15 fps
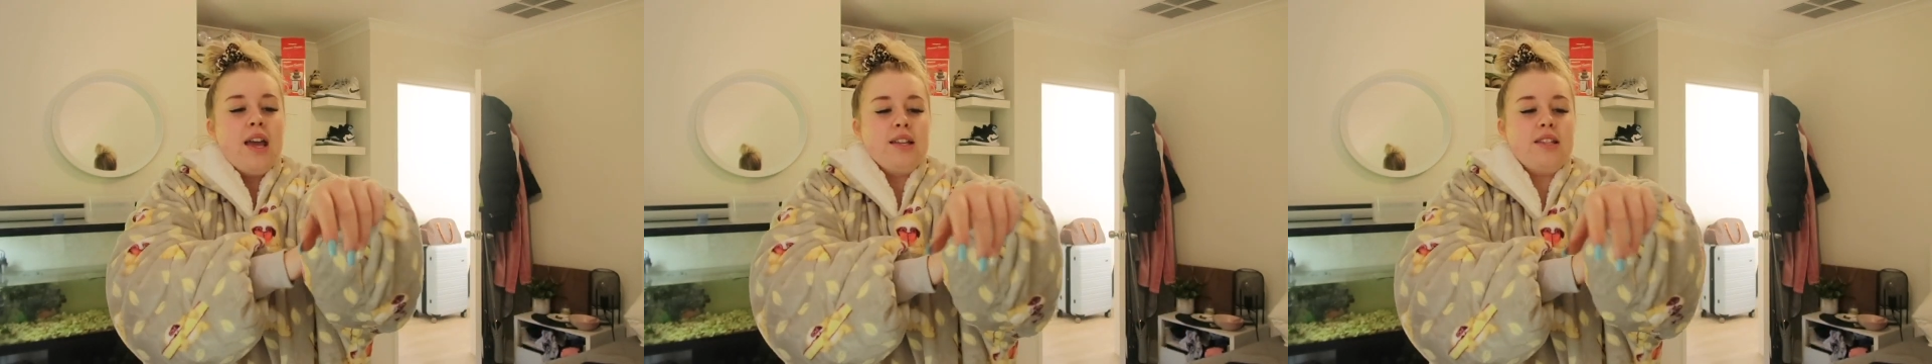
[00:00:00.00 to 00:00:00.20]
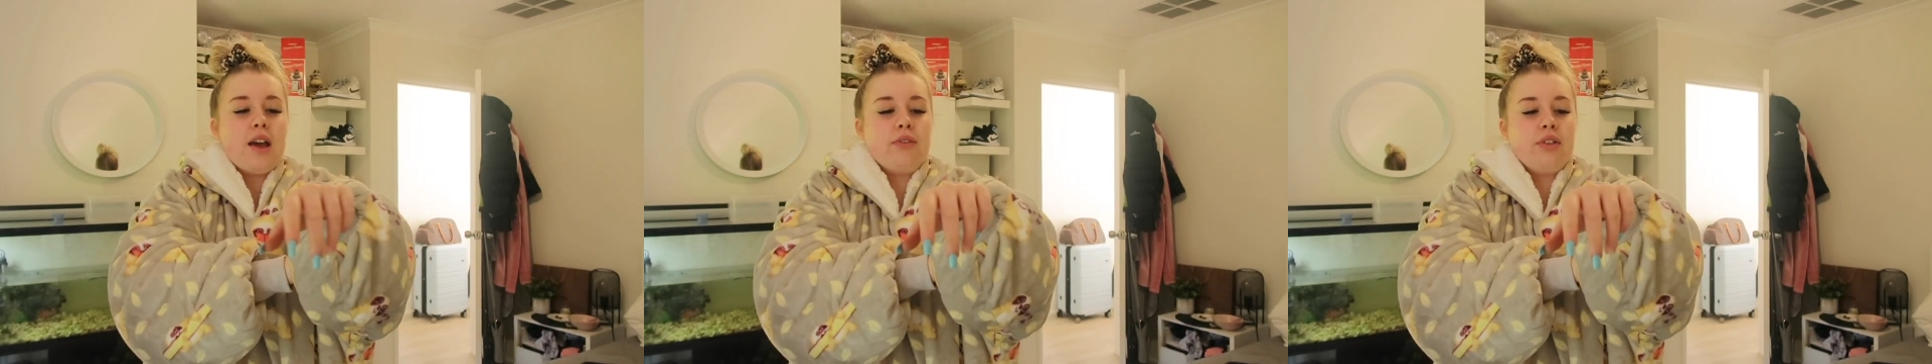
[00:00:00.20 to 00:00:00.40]

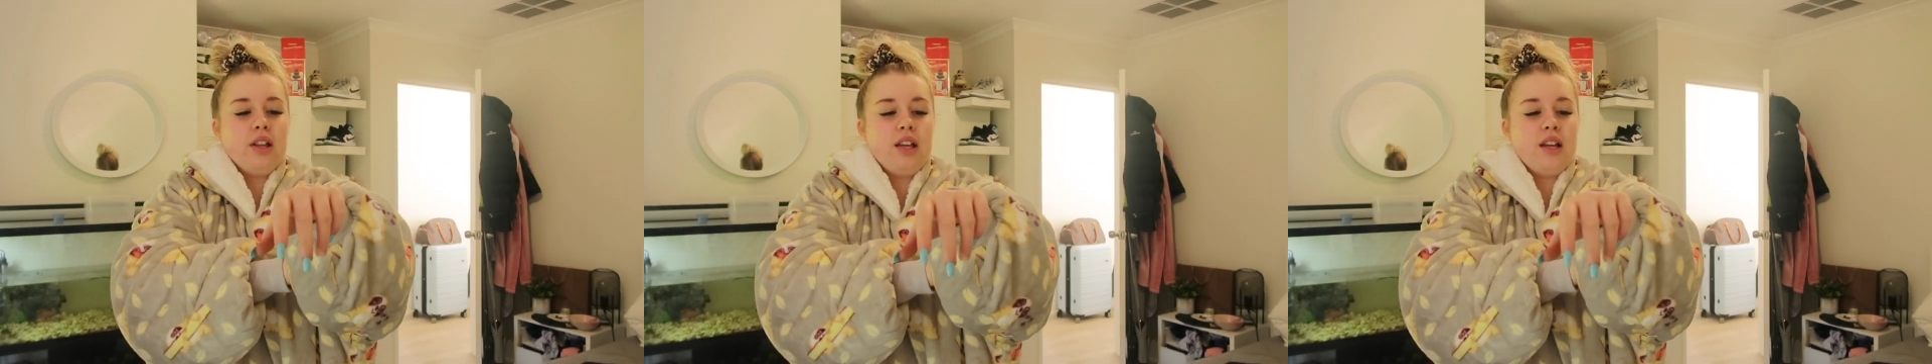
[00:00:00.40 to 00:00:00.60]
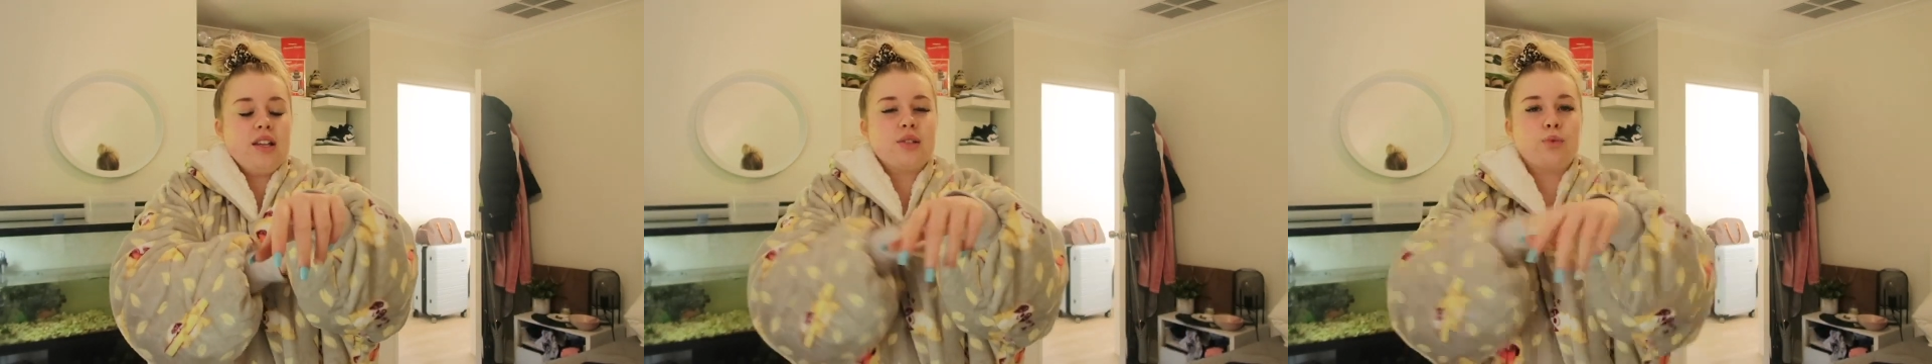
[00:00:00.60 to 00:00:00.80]
It
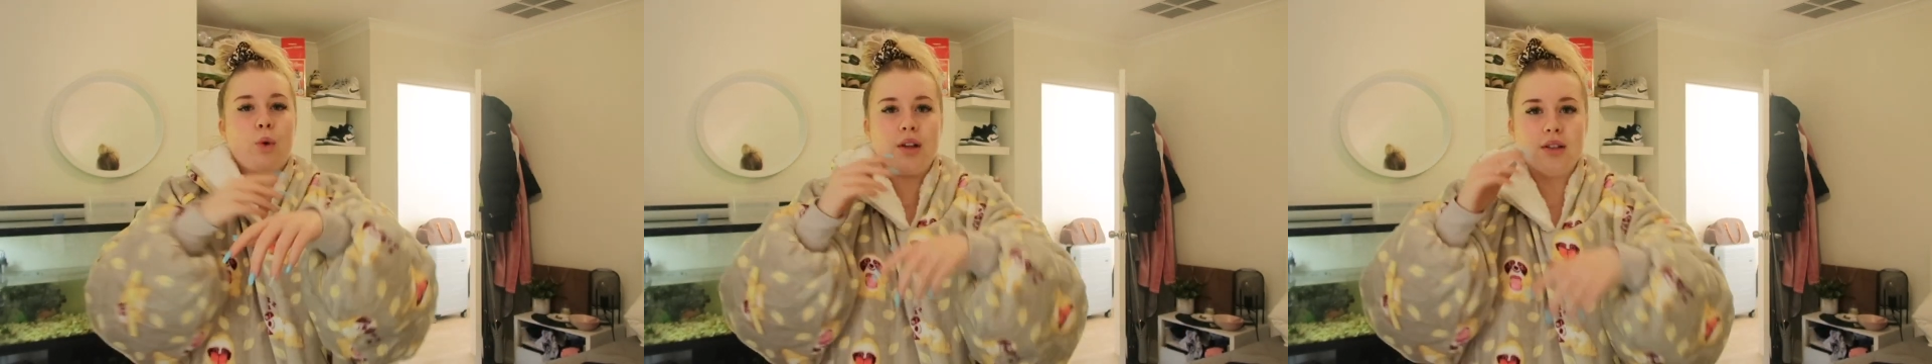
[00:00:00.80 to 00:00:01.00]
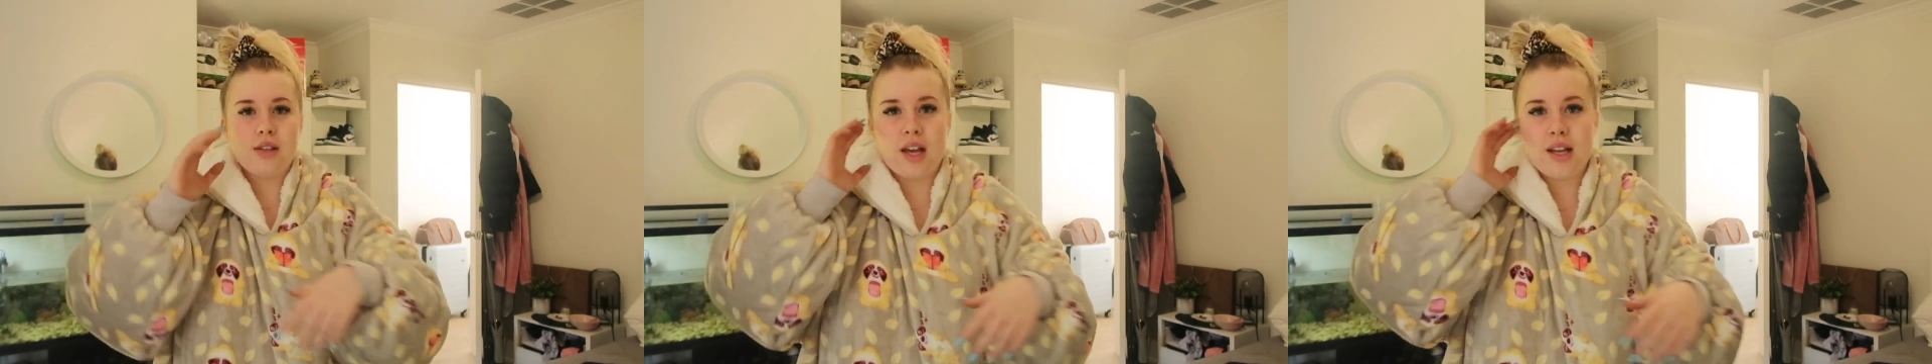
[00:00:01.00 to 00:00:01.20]
definitely is
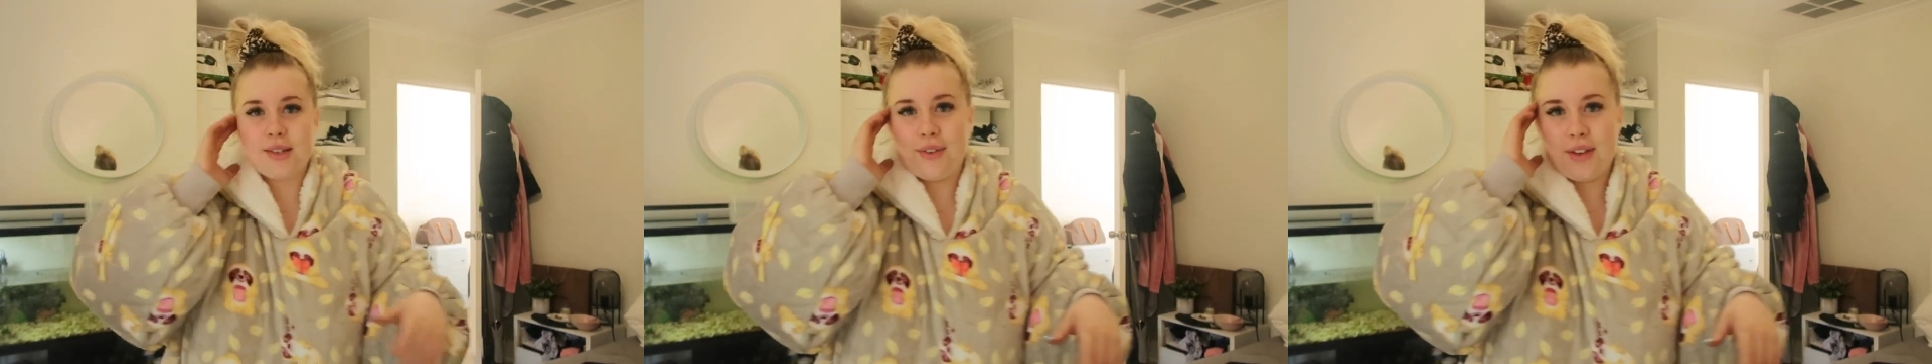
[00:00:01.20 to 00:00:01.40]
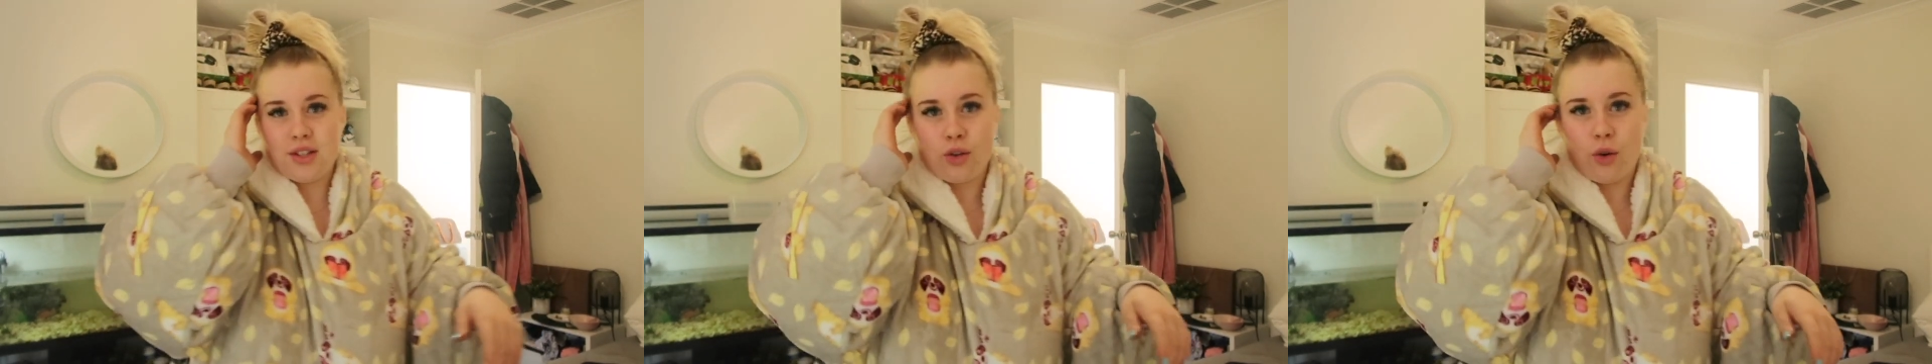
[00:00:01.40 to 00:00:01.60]
one
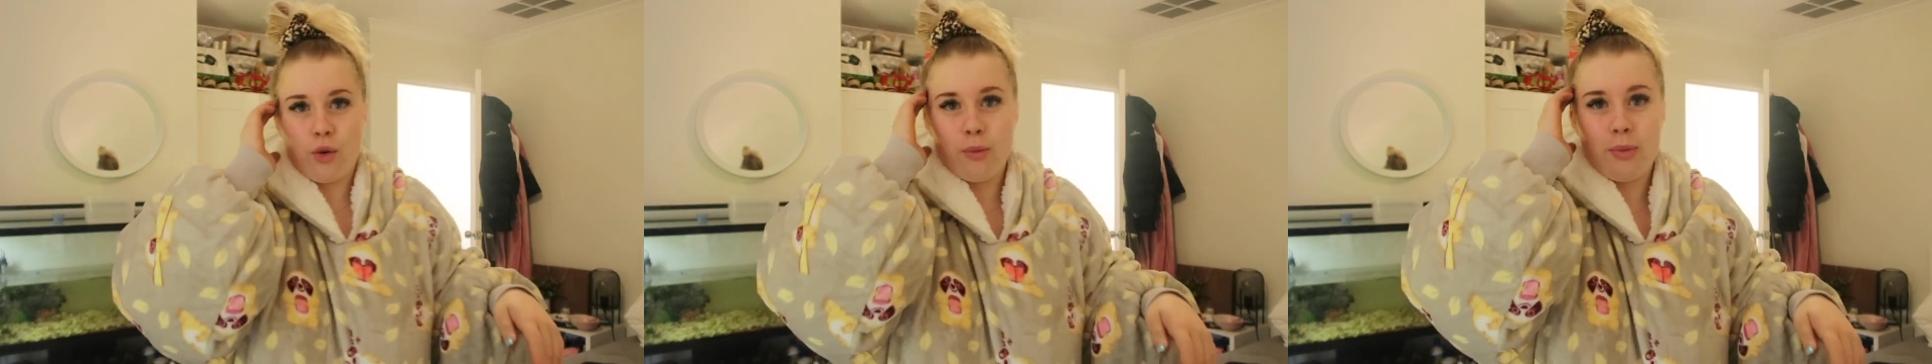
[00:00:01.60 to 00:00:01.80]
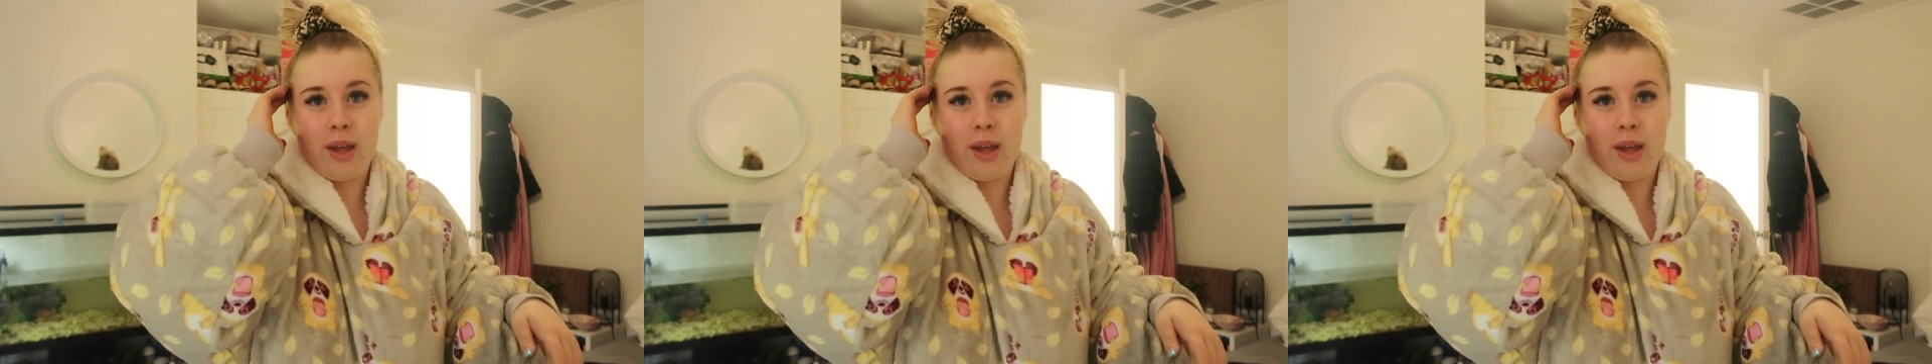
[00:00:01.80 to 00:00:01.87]
size fits all